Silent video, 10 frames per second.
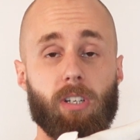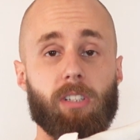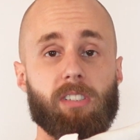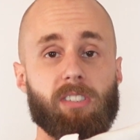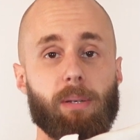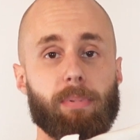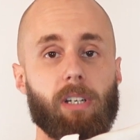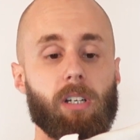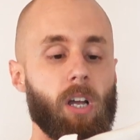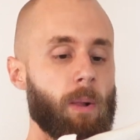turn your
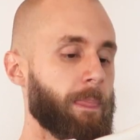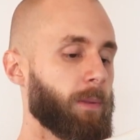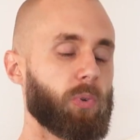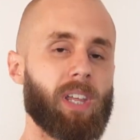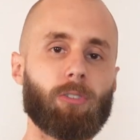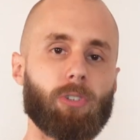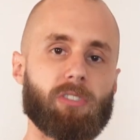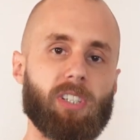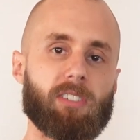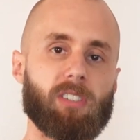tibia without
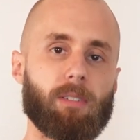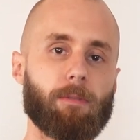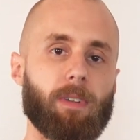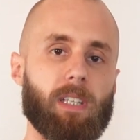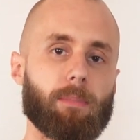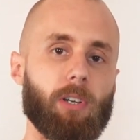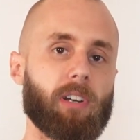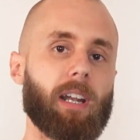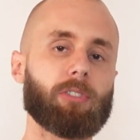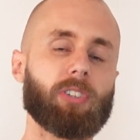rotating your femur
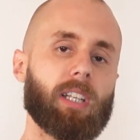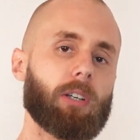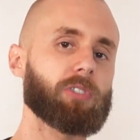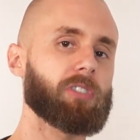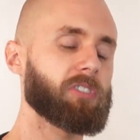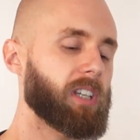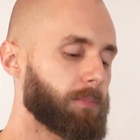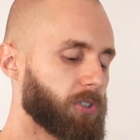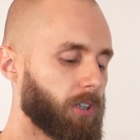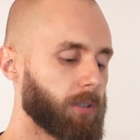and everything else at the same
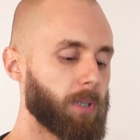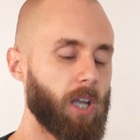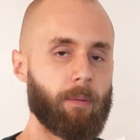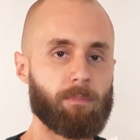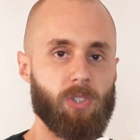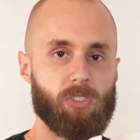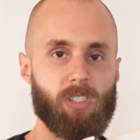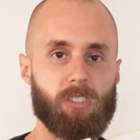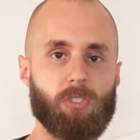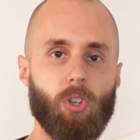time. You see
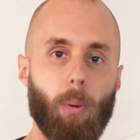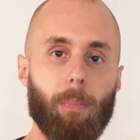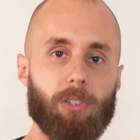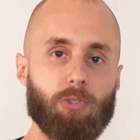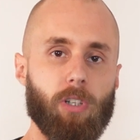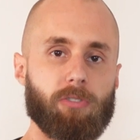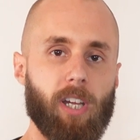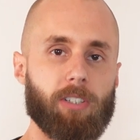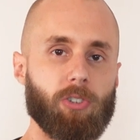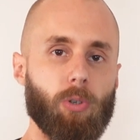there's not much
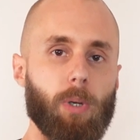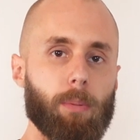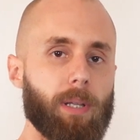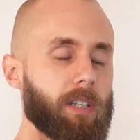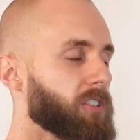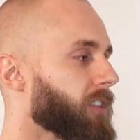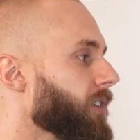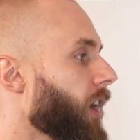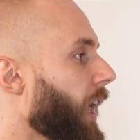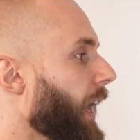rotational
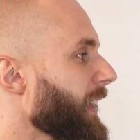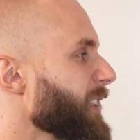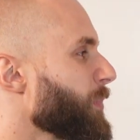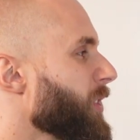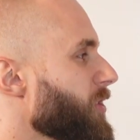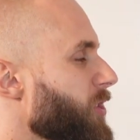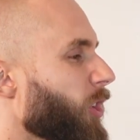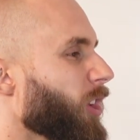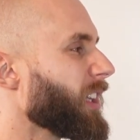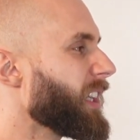mobility, and that's because you've
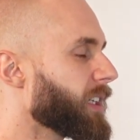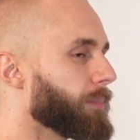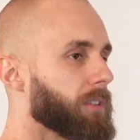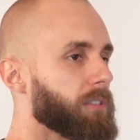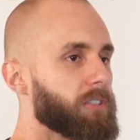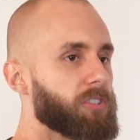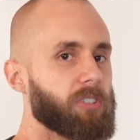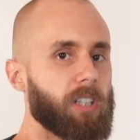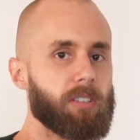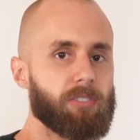got ligaments
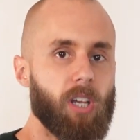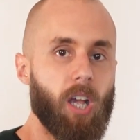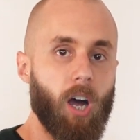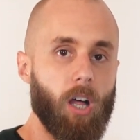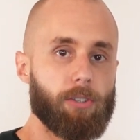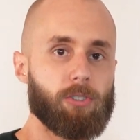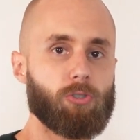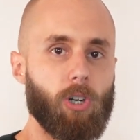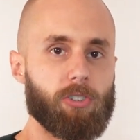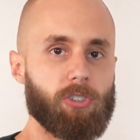and other
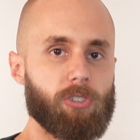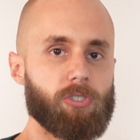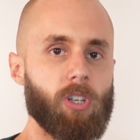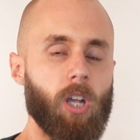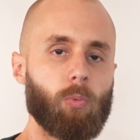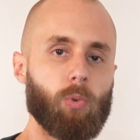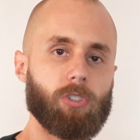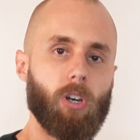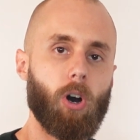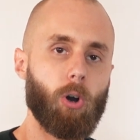structures which
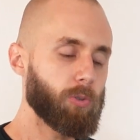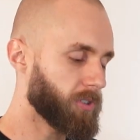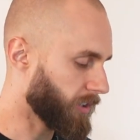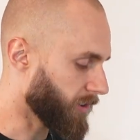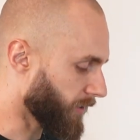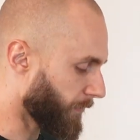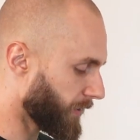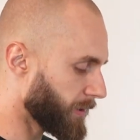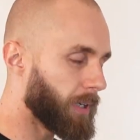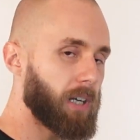are holding the
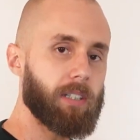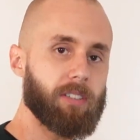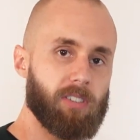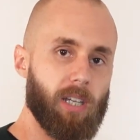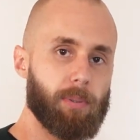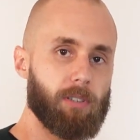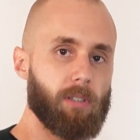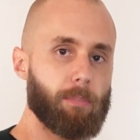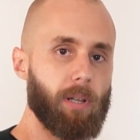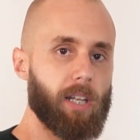femur and the
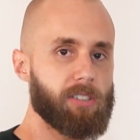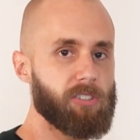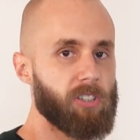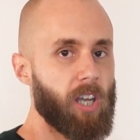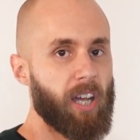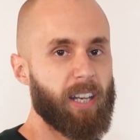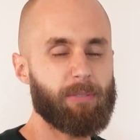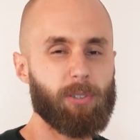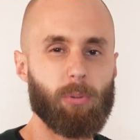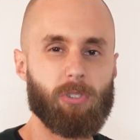tibia in place. And
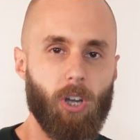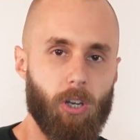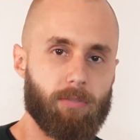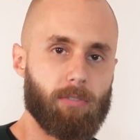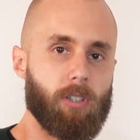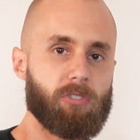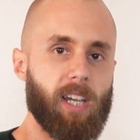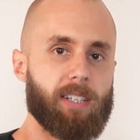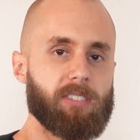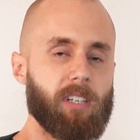if you were to
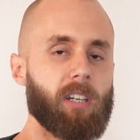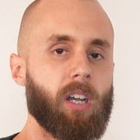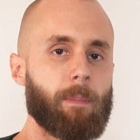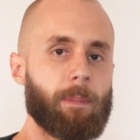over-rotate it,